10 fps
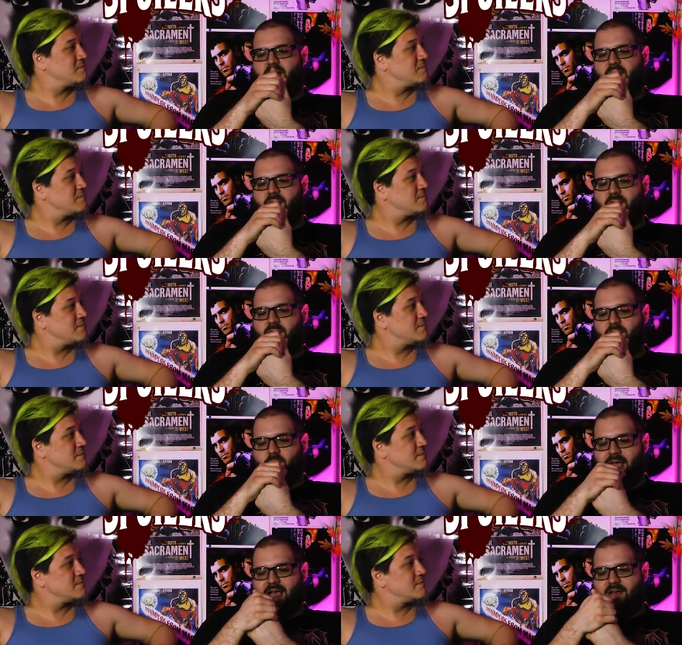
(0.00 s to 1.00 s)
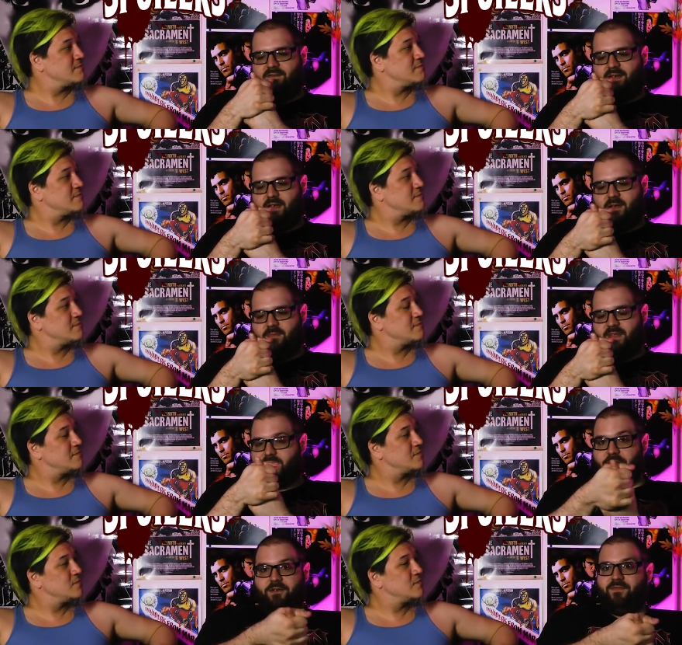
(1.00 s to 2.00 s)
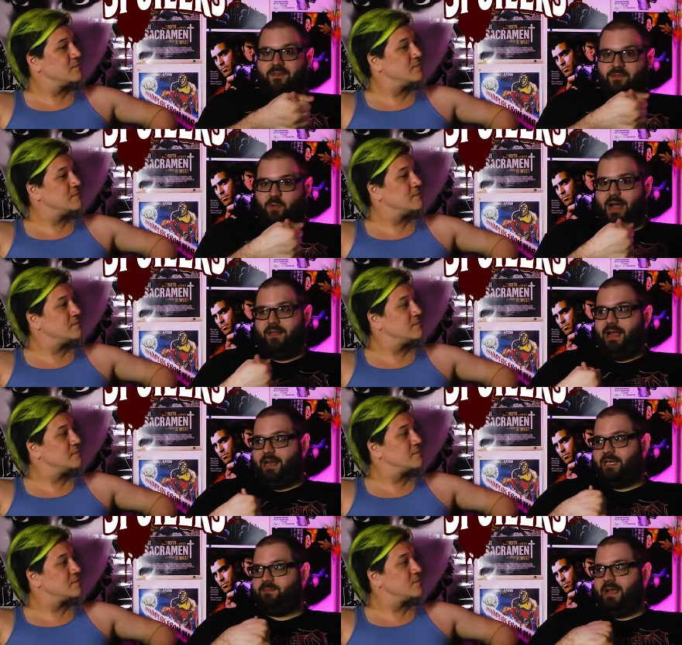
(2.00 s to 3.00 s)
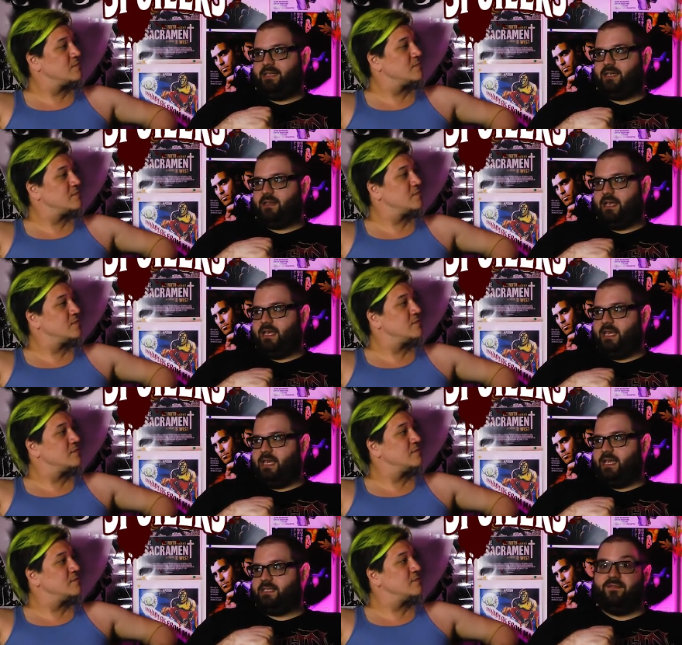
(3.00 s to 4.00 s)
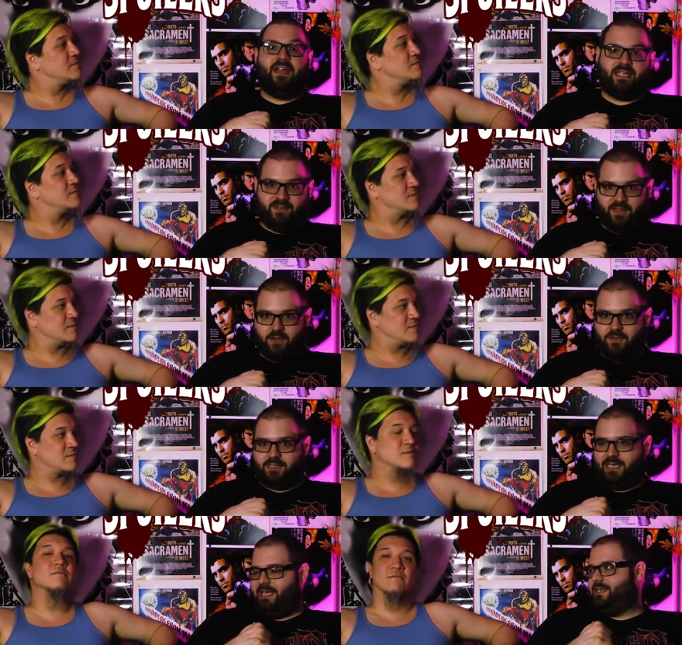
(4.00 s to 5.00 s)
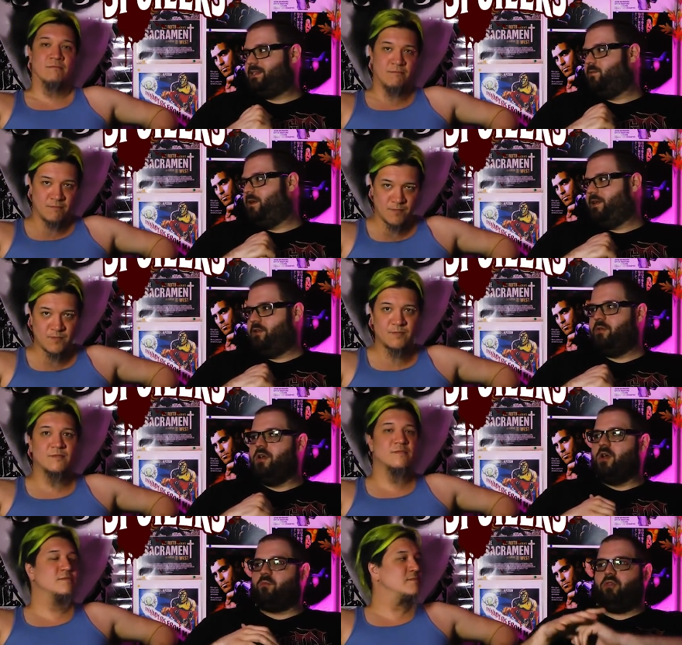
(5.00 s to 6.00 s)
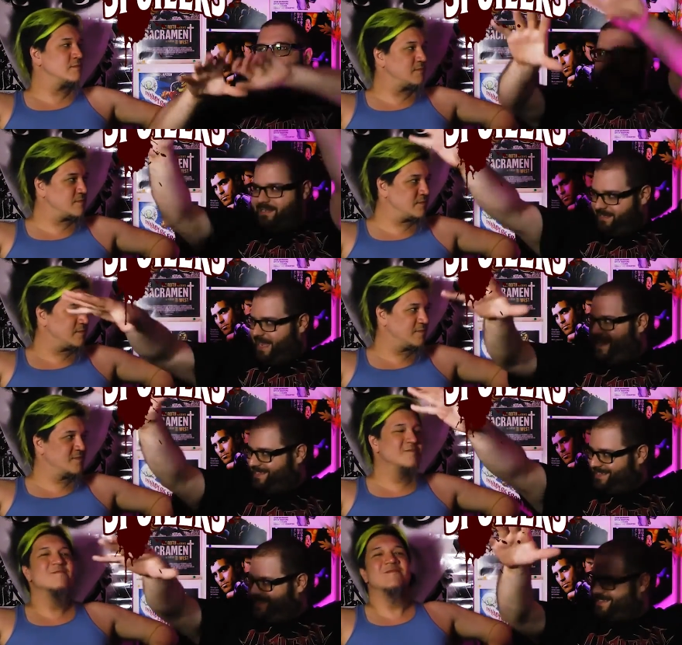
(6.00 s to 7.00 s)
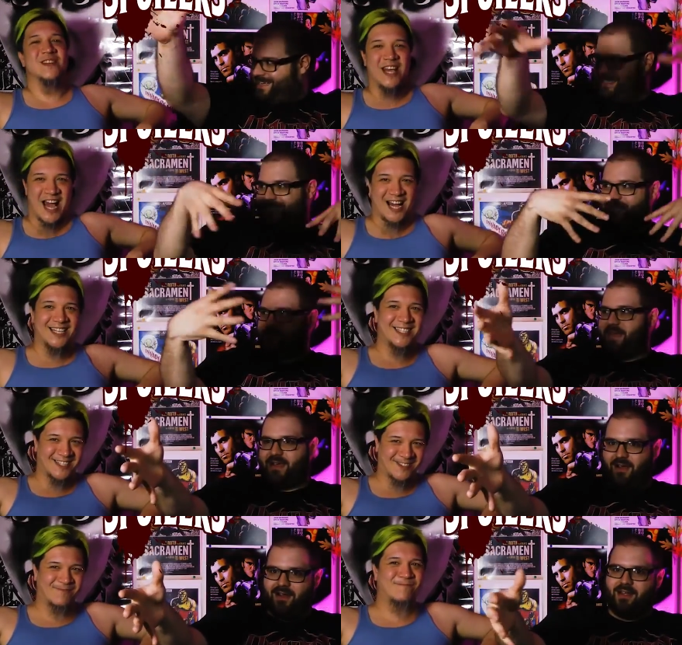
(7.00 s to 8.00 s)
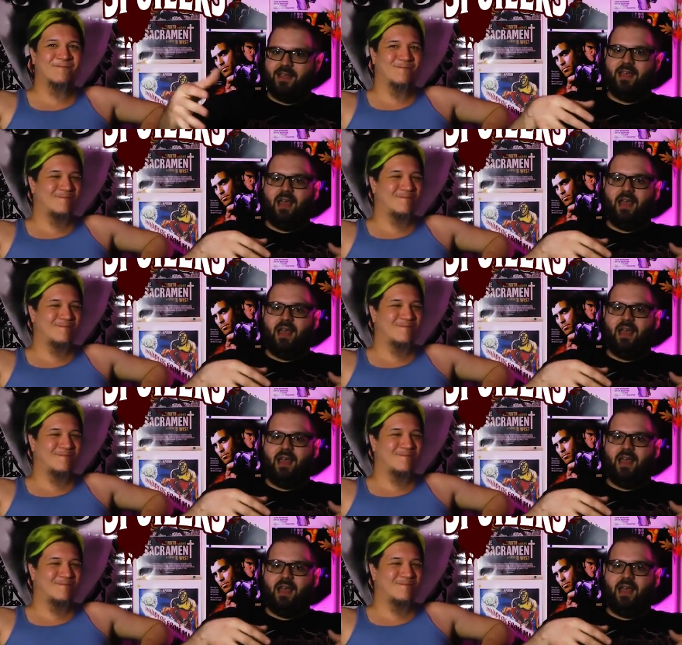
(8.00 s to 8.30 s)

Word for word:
Speaker 1: uh you have um the dude from Twilight is basically he is the face of the cult. He is mm-hmm. the one who proselytizes because yeah. he's the speaker.